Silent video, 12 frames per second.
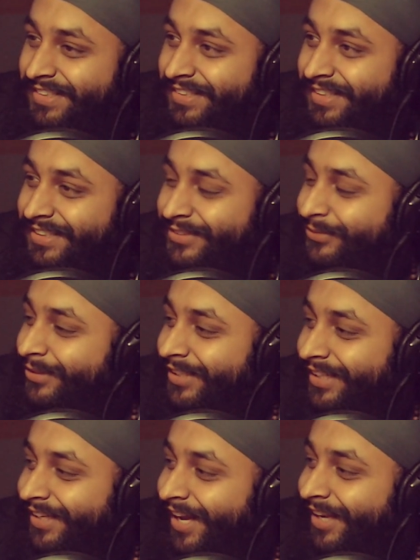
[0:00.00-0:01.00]
I swear
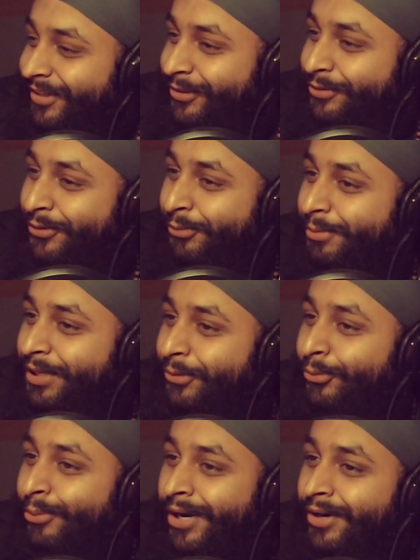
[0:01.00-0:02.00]
to God, dude, so
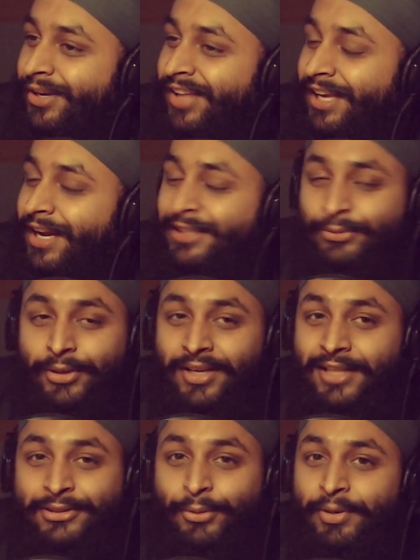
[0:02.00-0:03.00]
many weird, I swear to
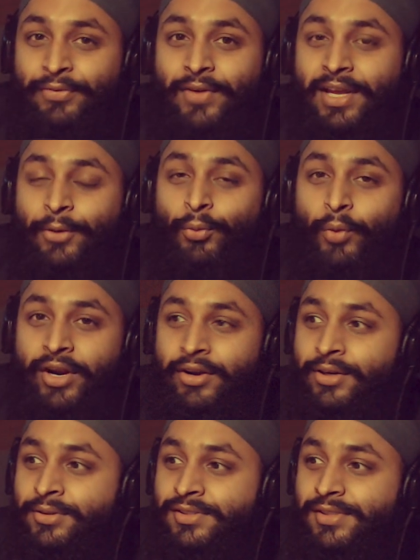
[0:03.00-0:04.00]
God, so many fucking
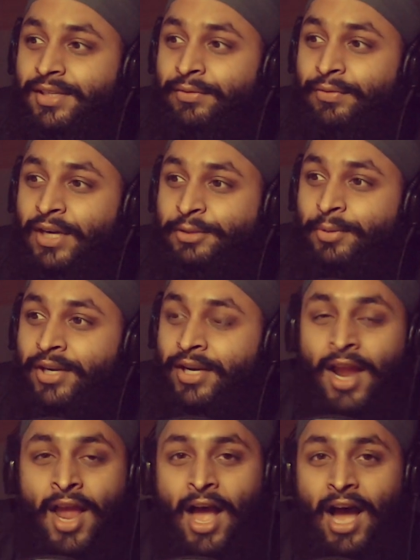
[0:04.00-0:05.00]
weirdos in freshman year.